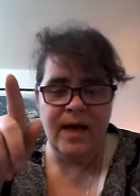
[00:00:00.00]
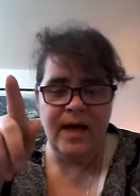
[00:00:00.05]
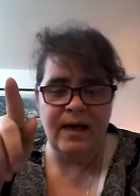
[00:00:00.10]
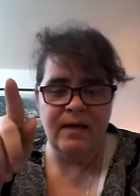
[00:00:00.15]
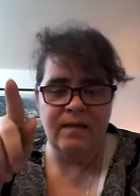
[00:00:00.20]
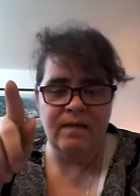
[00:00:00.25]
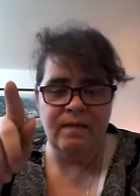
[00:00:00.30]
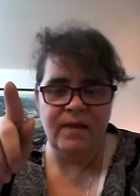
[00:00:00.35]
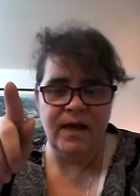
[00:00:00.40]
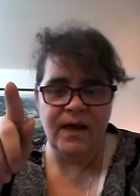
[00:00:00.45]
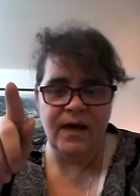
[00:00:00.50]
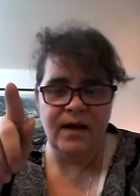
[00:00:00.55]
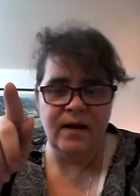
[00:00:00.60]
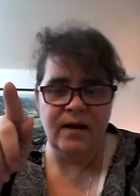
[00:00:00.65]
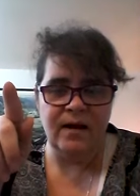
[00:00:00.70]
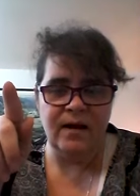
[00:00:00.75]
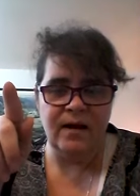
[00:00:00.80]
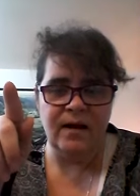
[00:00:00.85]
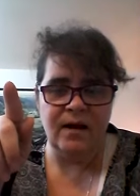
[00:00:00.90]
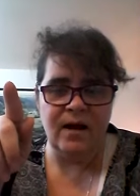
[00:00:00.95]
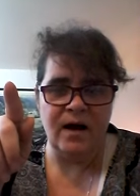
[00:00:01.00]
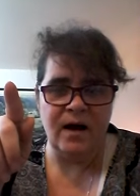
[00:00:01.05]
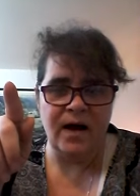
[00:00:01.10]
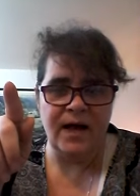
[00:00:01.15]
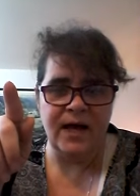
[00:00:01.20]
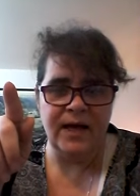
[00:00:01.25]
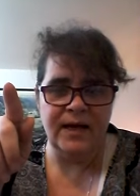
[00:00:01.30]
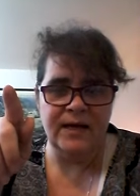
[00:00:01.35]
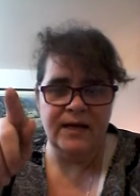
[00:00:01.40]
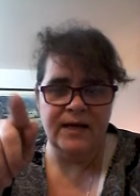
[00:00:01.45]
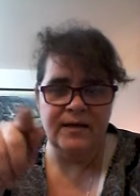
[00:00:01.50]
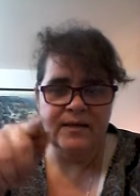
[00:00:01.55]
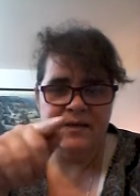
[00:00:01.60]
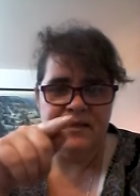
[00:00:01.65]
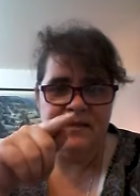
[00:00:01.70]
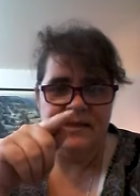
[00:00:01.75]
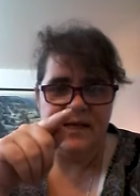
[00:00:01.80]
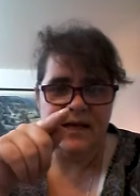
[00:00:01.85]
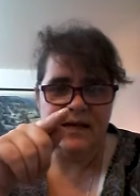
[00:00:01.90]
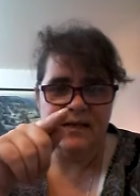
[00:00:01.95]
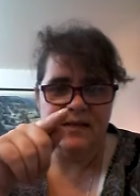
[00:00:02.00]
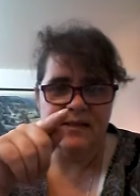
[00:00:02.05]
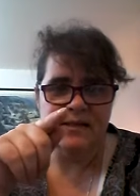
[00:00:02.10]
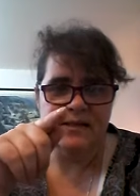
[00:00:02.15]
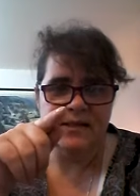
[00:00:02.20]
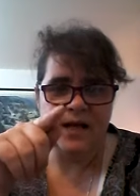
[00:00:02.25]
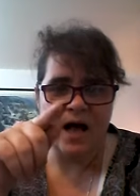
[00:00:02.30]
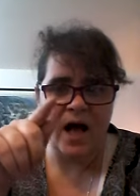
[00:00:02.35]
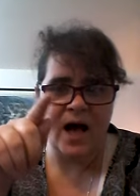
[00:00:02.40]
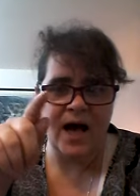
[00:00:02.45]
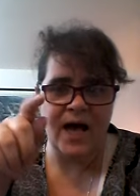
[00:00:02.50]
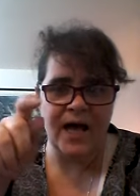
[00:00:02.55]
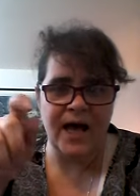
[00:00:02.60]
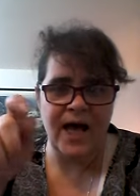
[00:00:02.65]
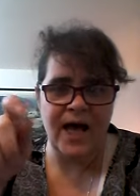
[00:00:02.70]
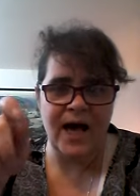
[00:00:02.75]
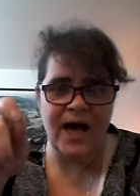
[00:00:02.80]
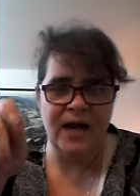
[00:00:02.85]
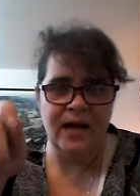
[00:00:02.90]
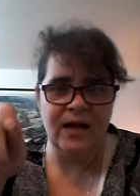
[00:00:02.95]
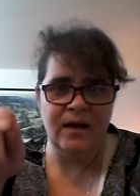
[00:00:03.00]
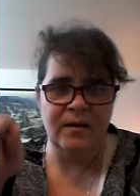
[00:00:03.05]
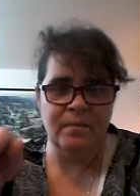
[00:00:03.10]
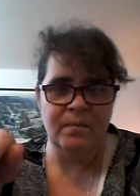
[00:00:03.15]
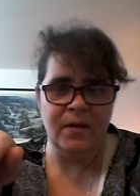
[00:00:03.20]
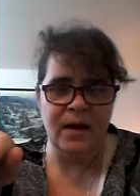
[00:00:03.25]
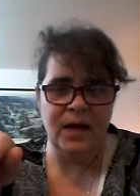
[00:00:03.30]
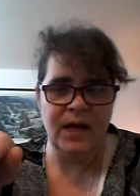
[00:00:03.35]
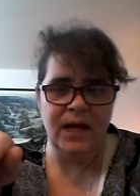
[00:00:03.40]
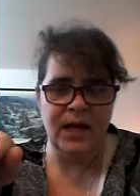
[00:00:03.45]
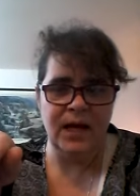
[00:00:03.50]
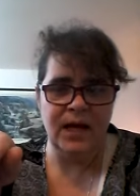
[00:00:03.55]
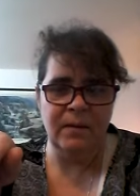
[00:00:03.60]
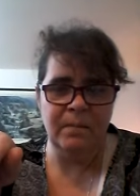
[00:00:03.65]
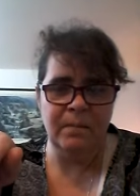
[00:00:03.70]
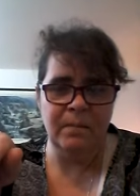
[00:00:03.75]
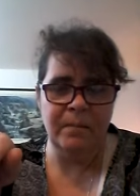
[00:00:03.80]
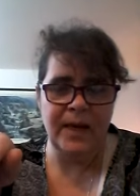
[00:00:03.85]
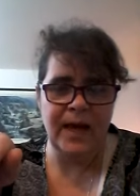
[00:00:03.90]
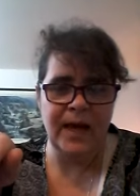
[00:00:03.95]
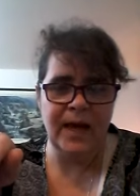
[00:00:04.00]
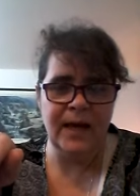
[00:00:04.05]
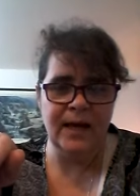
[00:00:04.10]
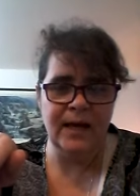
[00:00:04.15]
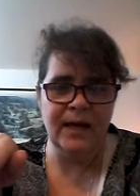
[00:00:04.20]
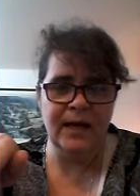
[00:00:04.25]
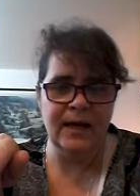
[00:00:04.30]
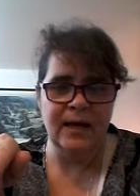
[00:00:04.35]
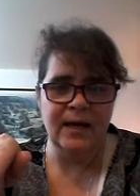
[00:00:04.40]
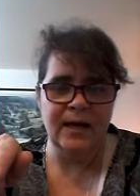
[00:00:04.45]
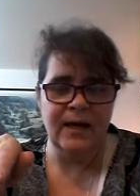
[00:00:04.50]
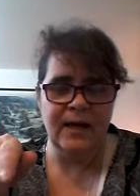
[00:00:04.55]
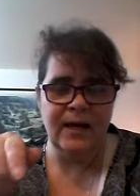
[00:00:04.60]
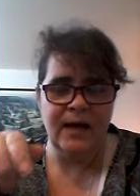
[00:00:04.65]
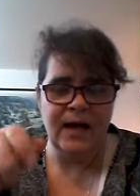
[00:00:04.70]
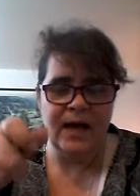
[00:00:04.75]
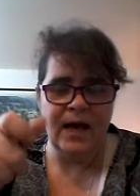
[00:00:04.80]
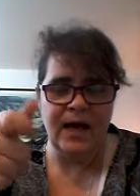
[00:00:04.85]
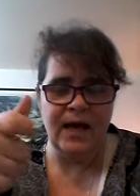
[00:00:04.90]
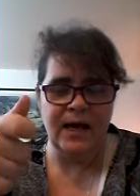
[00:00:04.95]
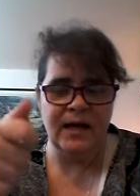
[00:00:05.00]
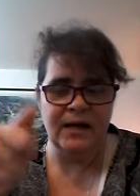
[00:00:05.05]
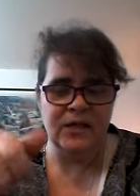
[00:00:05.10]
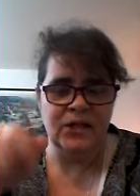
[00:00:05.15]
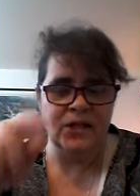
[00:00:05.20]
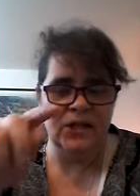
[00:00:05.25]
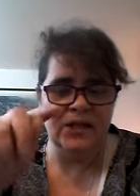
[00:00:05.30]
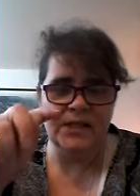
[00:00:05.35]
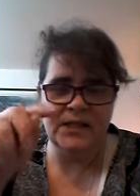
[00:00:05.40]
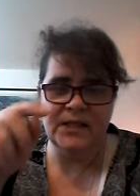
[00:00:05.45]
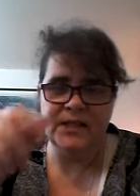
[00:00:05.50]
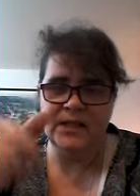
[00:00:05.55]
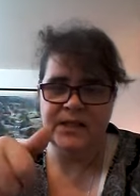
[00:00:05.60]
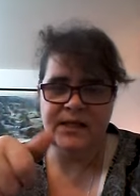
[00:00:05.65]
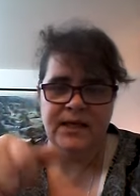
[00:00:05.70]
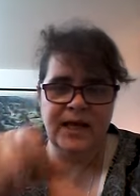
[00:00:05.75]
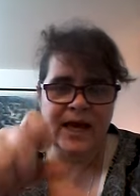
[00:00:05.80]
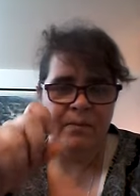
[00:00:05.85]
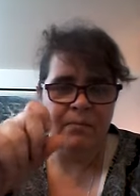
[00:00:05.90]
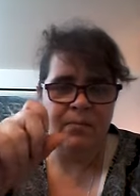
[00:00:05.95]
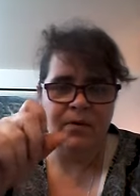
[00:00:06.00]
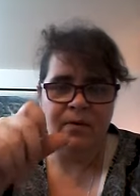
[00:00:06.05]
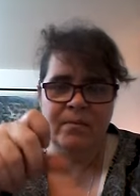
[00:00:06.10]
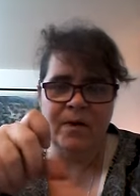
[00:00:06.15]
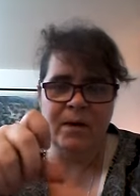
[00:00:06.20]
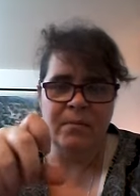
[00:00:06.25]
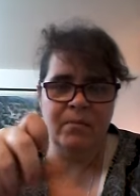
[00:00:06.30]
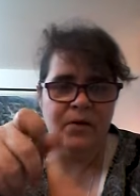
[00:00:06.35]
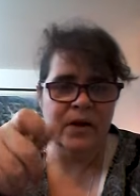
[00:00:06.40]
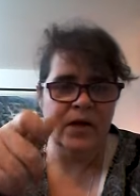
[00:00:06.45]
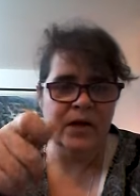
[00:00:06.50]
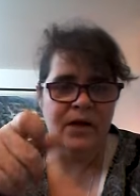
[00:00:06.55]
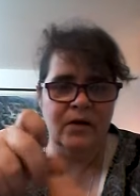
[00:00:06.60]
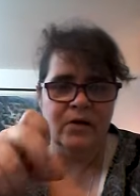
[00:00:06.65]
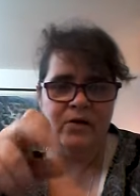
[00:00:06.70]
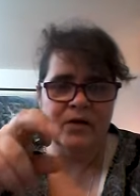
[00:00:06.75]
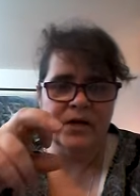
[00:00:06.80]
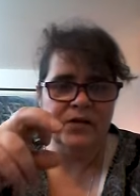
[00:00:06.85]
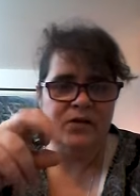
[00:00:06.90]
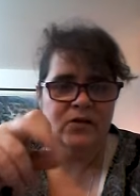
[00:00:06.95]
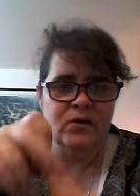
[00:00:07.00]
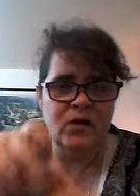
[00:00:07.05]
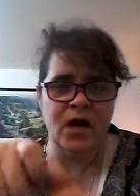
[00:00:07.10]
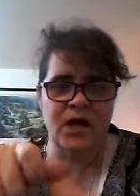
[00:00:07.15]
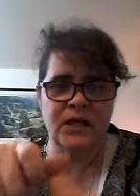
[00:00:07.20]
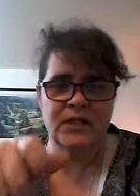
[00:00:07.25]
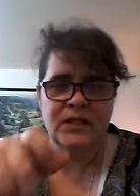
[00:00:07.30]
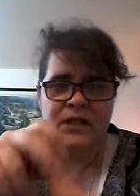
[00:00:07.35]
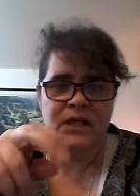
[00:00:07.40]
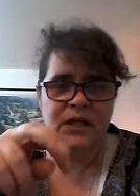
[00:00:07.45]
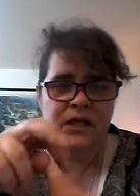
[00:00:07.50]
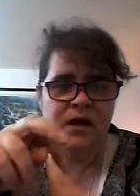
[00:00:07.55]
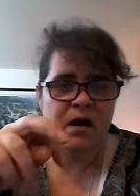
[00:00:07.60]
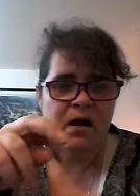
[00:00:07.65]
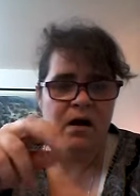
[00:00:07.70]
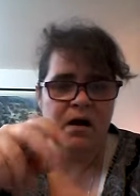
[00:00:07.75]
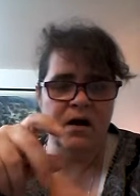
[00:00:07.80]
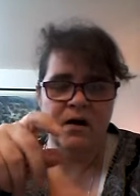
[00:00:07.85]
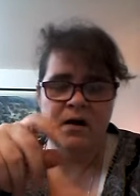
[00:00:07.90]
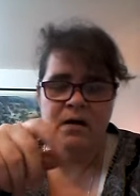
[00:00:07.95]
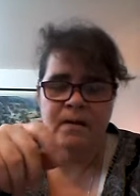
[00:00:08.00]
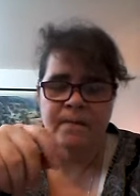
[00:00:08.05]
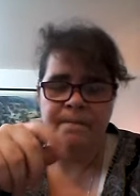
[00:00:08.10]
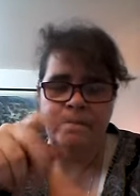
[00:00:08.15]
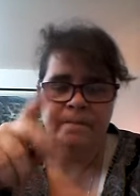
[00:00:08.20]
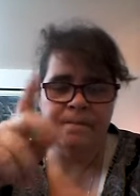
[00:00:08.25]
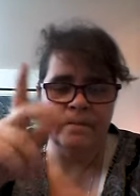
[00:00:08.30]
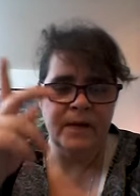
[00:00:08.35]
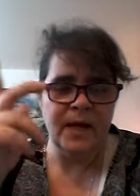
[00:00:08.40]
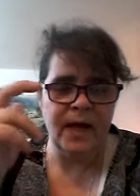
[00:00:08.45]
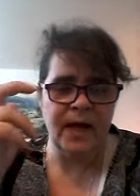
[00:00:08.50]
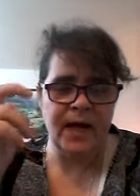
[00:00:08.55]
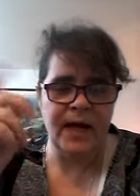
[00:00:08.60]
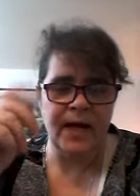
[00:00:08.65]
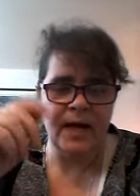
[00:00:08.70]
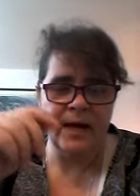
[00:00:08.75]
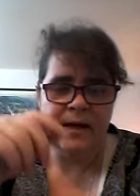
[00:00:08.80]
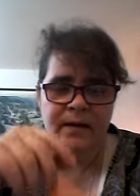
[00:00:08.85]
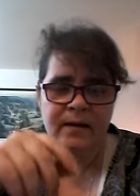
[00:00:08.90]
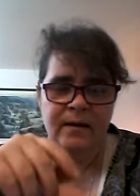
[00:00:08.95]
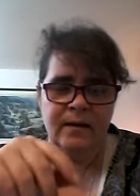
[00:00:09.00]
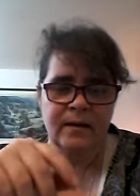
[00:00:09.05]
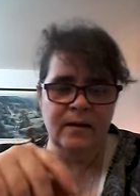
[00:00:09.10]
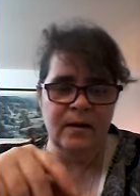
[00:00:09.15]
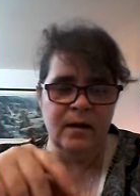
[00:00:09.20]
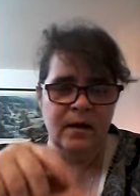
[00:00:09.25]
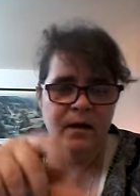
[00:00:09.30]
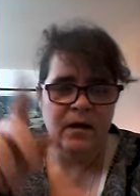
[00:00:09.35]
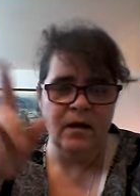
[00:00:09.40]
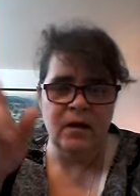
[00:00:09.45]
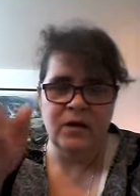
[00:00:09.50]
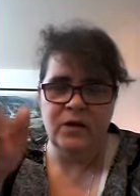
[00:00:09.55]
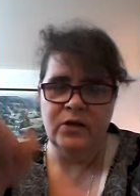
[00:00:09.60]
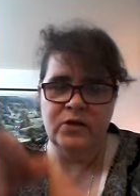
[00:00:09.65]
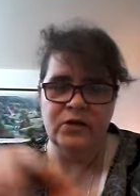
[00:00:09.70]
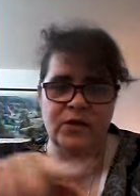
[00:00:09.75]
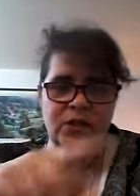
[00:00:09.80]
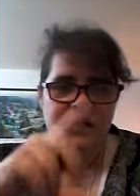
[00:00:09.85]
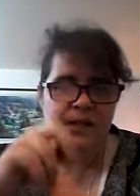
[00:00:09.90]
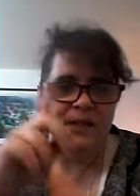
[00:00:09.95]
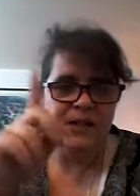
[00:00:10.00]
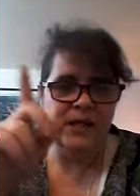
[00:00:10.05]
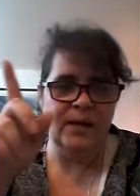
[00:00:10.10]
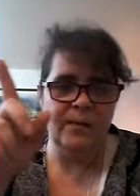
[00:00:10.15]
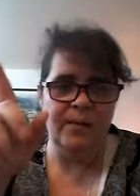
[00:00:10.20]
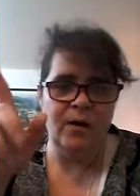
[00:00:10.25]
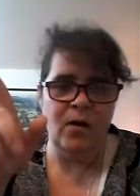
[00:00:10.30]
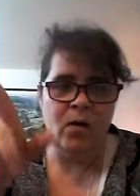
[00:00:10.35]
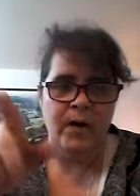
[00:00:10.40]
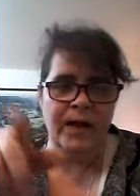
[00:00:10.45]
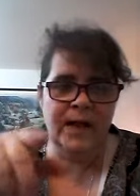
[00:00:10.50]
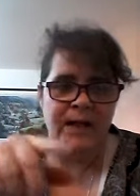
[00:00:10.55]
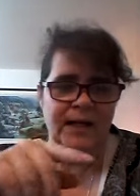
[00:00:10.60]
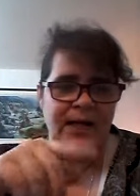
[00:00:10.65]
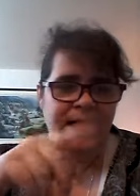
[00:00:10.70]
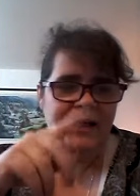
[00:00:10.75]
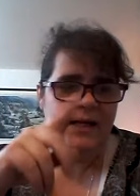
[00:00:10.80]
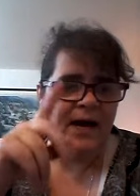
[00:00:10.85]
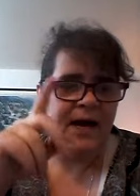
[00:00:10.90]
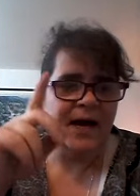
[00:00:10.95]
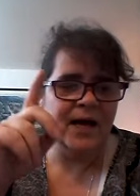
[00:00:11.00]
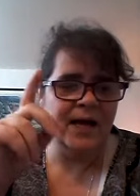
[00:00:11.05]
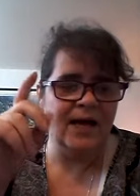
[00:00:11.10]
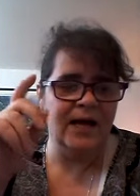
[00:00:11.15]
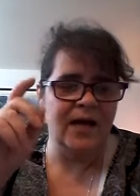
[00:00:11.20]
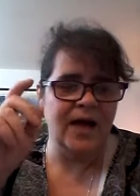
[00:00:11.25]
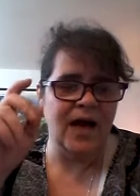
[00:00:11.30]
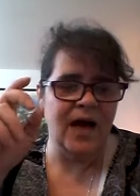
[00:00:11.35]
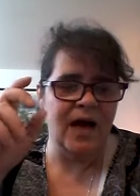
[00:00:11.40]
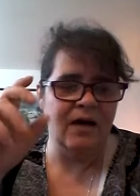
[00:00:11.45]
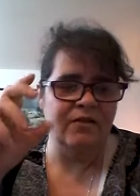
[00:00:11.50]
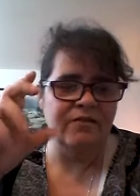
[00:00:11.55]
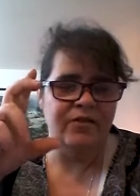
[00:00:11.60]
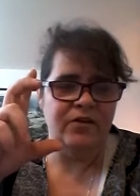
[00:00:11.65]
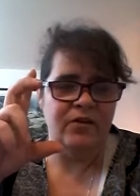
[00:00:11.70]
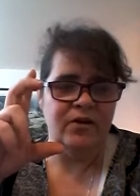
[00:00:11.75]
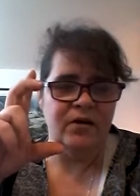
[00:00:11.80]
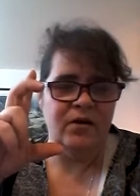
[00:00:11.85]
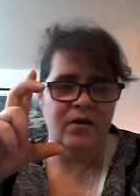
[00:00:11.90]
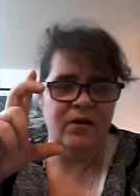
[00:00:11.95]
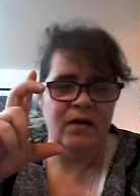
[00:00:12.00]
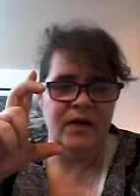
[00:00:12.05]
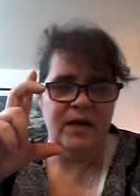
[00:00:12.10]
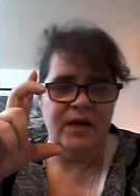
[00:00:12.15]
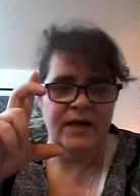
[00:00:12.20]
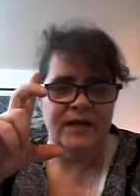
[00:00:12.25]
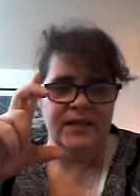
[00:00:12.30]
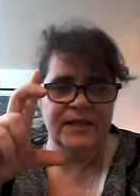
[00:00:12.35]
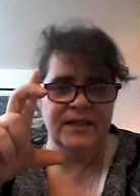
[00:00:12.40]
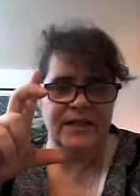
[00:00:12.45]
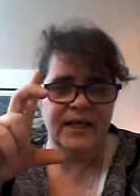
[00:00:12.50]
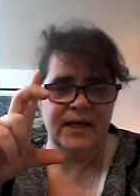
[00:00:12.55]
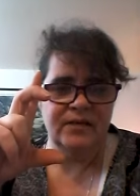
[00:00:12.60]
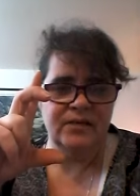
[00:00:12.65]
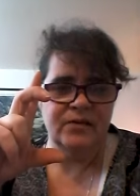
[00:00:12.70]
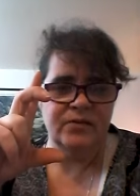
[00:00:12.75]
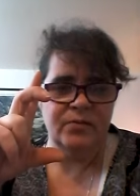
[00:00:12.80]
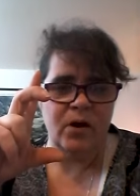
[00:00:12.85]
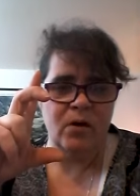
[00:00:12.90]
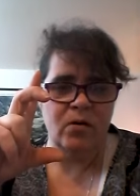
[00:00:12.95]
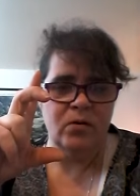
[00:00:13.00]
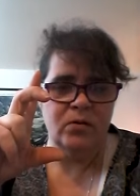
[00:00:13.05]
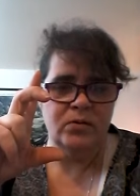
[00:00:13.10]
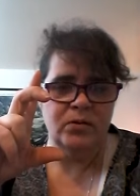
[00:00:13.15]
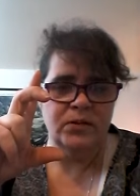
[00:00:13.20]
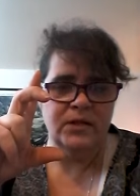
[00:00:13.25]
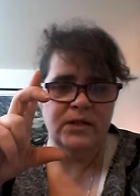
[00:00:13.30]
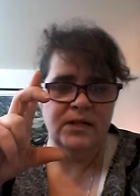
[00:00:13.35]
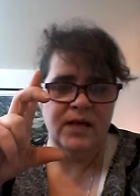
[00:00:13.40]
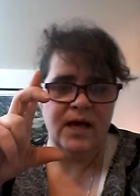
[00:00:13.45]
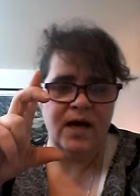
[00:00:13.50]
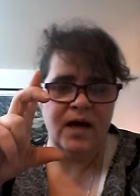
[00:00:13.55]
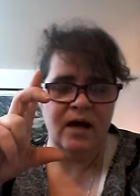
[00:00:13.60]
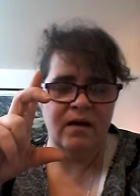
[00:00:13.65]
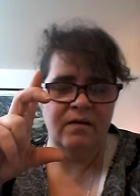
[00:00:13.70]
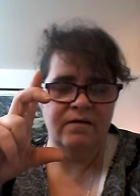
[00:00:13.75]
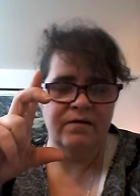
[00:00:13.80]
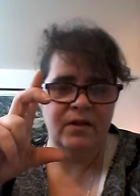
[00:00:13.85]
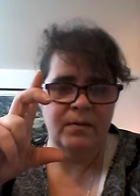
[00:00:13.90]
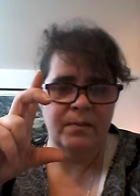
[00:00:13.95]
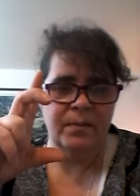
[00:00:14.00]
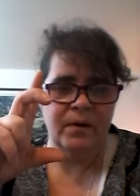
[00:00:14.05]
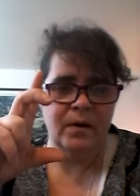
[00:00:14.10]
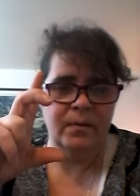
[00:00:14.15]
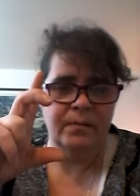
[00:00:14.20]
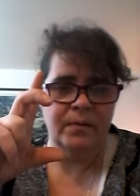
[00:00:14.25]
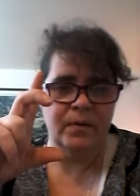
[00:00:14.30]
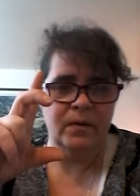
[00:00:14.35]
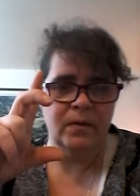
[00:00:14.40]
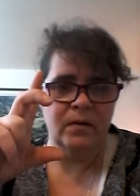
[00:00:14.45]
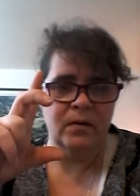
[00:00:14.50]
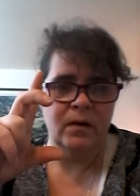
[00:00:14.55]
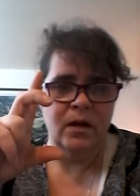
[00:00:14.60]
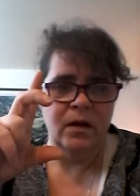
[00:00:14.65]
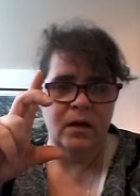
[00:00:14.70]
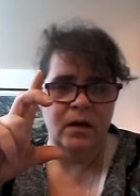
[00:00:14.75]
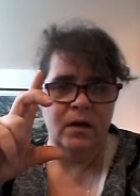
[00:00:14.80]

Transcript: and then I knit 6. I added my pink and just kept remembering to crisscross the yarn, and you just keep going like that. And after 6 rows of the purple,